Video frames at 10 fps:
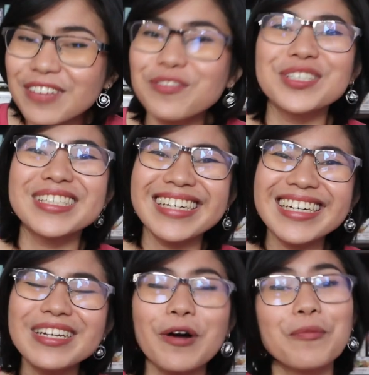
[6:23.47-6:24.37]
If you
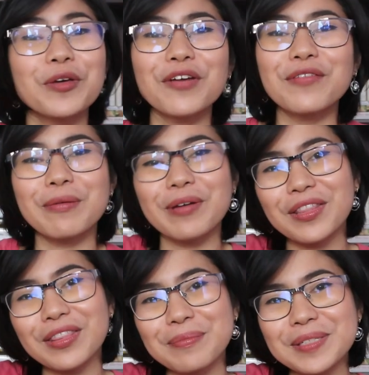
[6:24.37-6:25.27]
did, hope you give it a
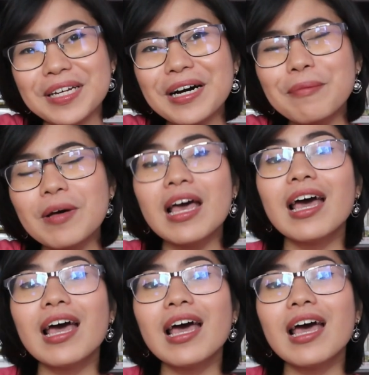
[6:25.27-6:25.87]
big thumbs up.